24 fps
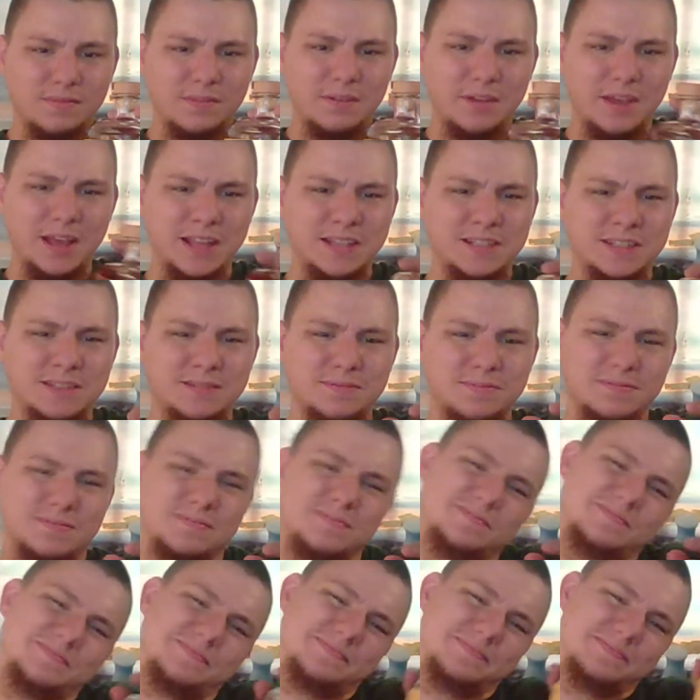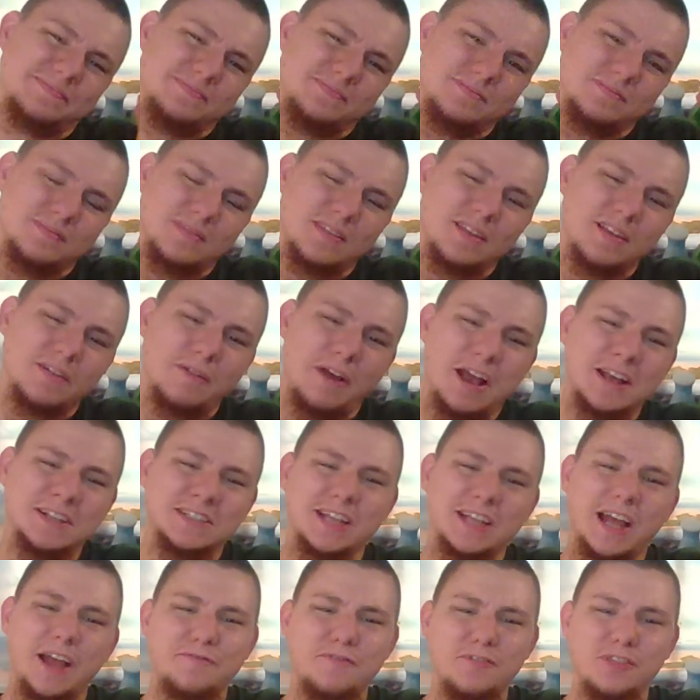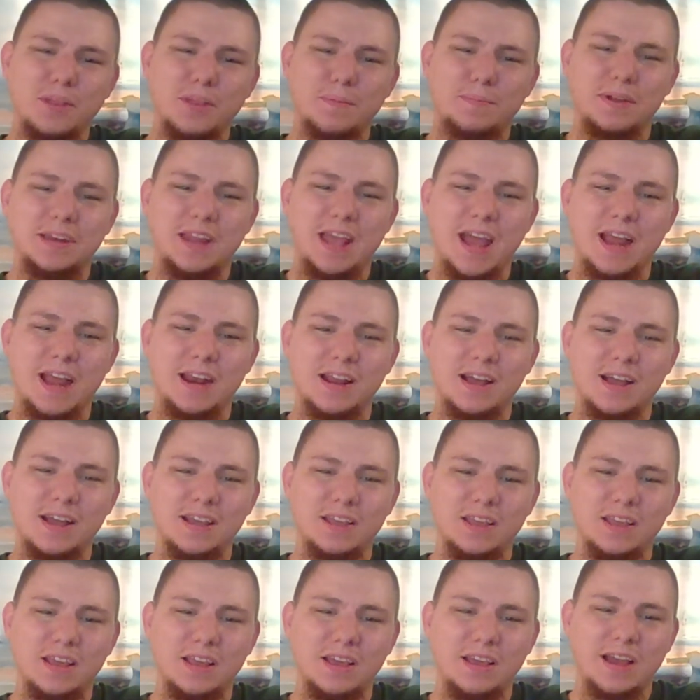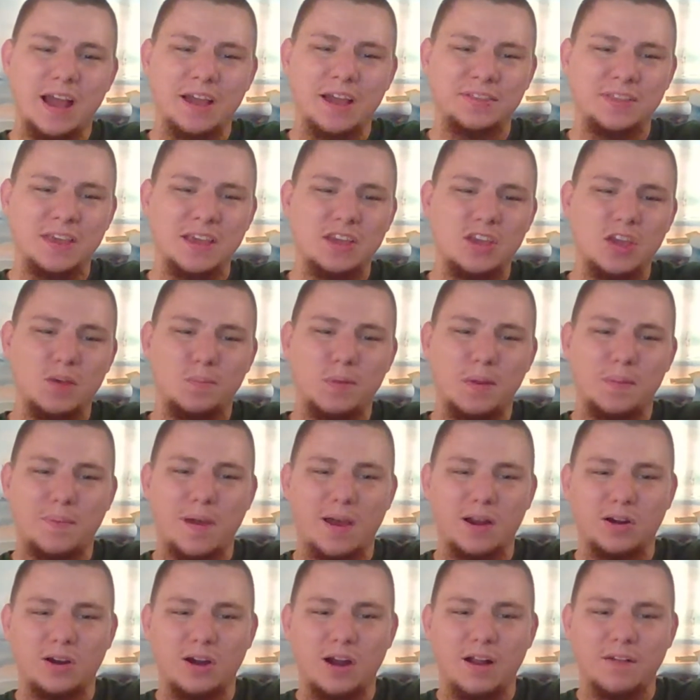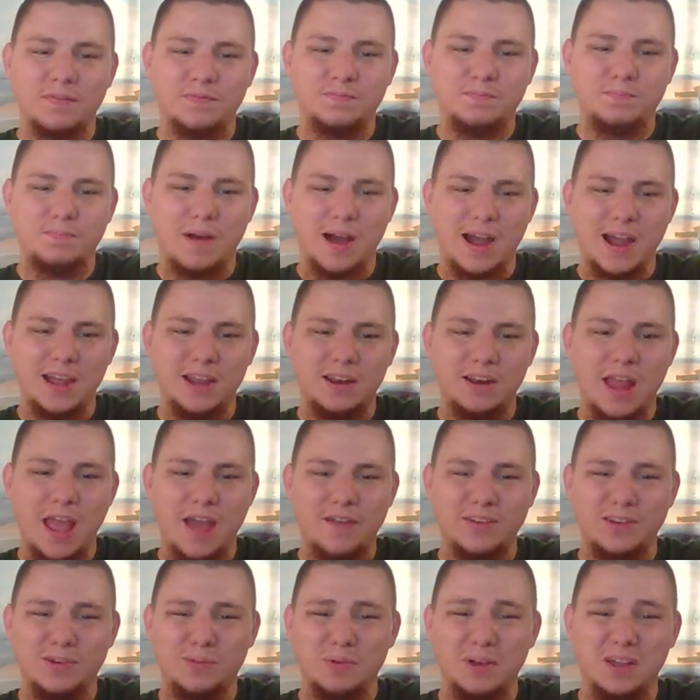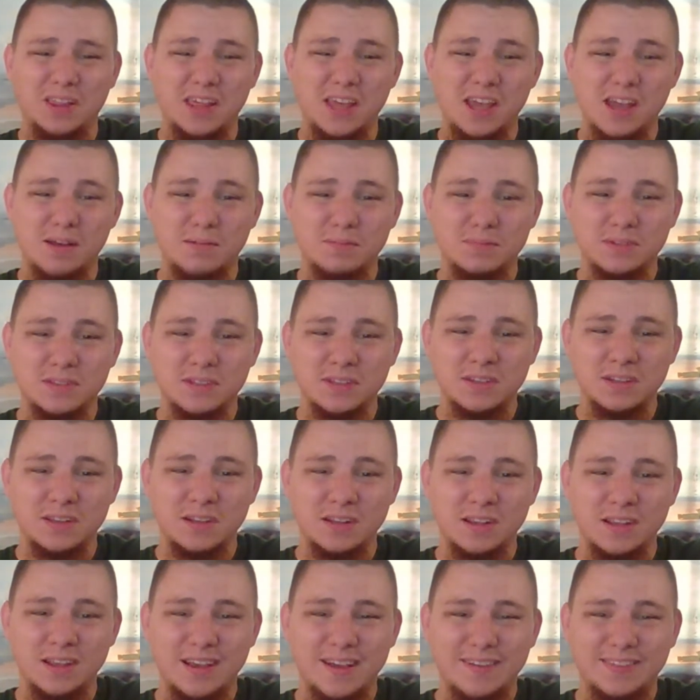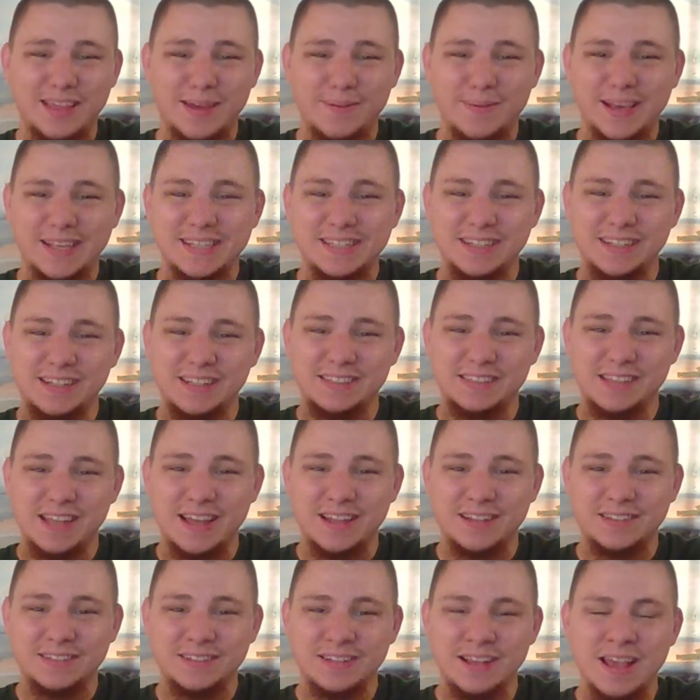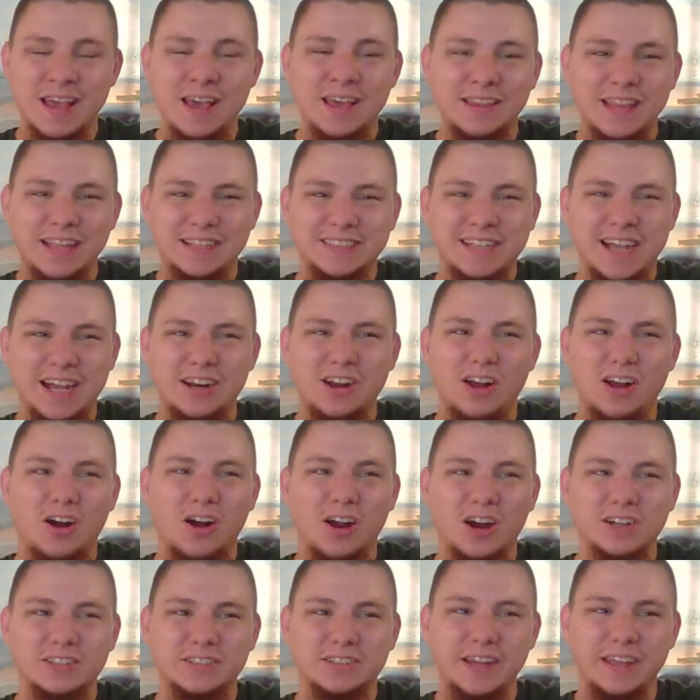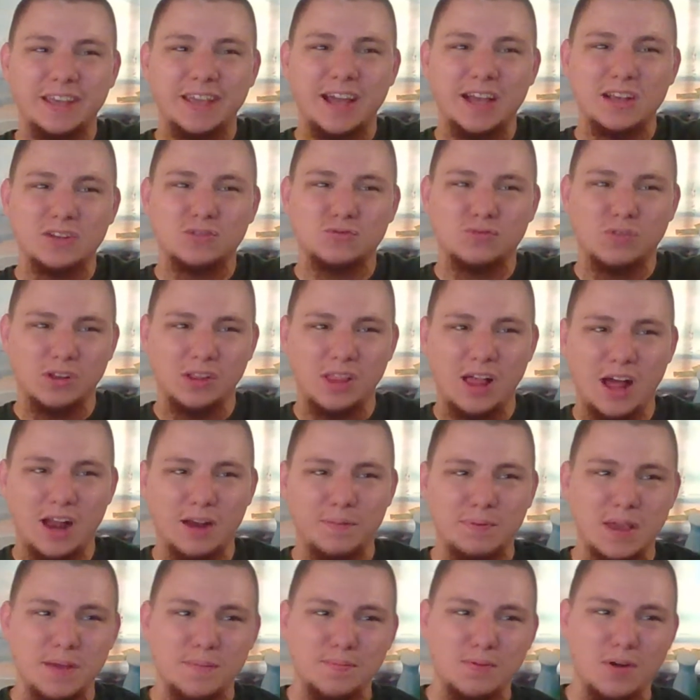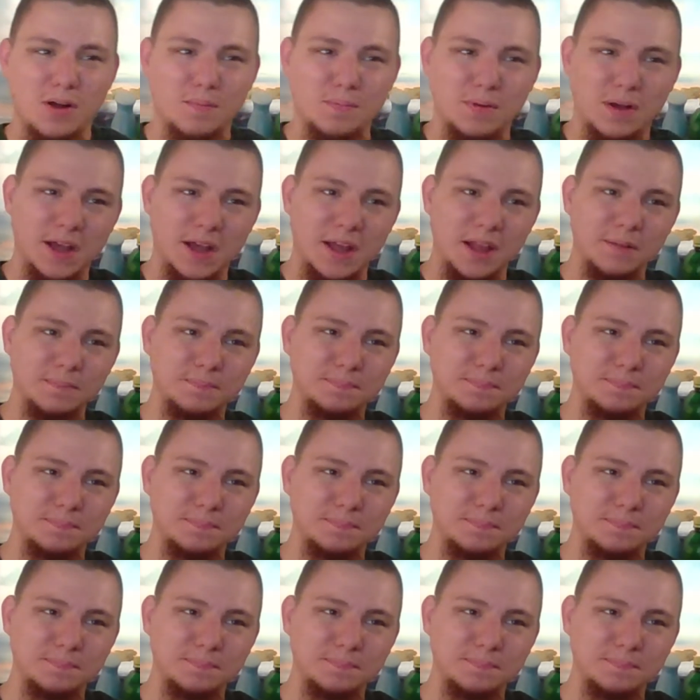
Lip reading: it's, aside from the banana, I think you'd be better off buying Evan Williams, if that makes any sense. That's kind of harsh, I guess, for a lot of people, but